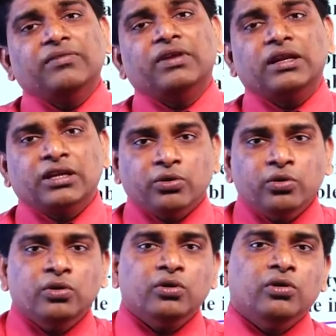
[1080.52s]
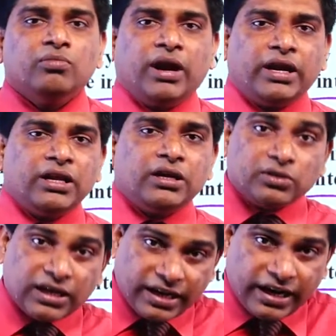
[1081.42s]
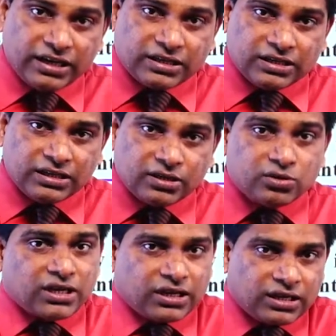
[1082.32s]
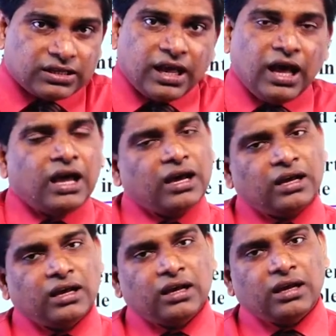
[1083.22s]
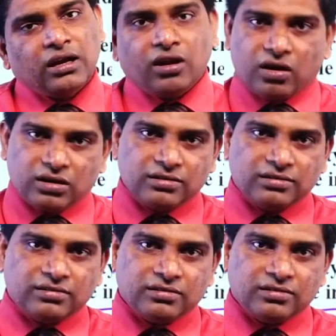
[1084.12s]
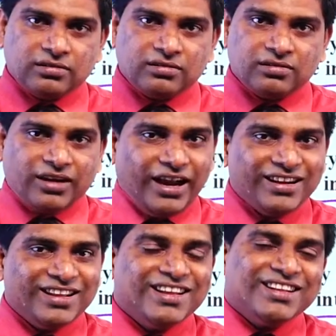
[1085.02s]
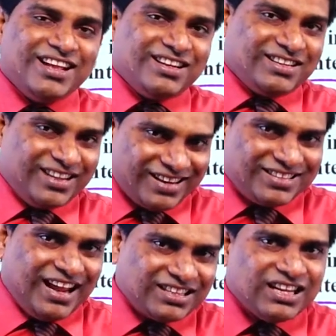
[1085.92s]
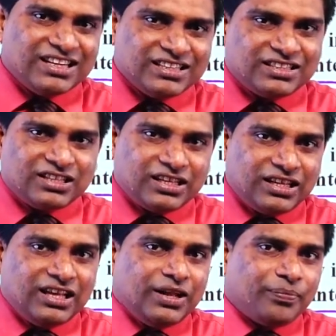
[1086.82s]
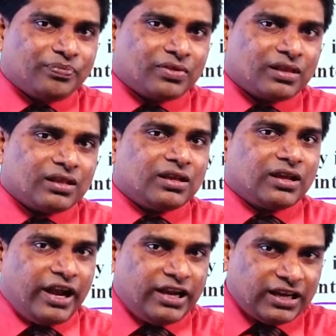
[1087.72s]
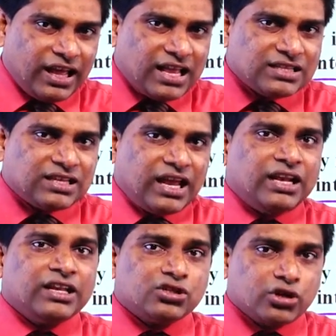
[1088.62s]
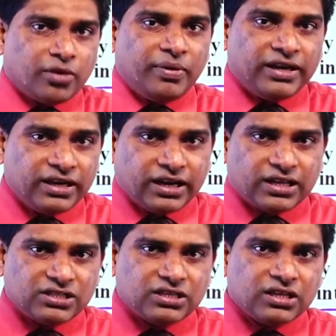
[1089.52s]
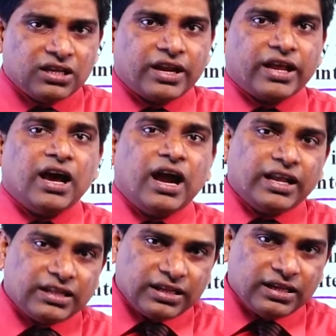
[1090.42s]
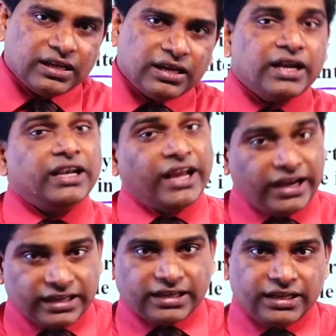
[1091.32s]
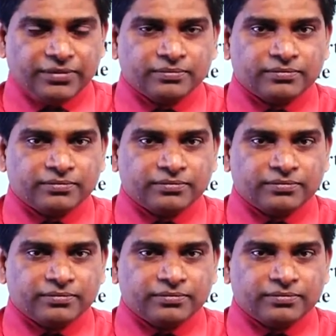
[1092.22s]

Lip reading: will give money to the creditor to settle their loan, right? Then that's here creditor has an insurable interest regarding the debtor